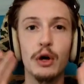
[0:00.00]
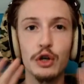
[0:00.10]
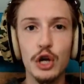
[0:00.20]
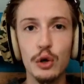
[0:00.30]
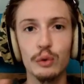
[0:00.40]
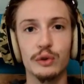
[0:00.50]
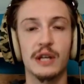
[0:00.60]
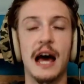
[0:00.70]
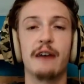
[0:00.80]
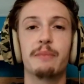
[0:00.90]
news.
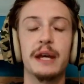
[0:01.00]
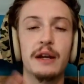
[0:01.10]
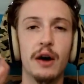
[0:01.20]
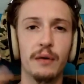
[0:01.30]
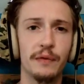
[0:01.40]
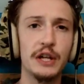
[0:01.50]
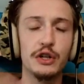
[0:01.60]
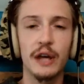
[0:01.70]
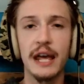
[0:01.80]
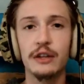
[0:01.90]
I've been featured
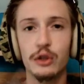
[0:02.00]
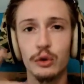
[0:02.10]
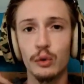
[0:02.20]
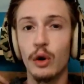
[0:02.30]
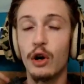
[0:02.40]
into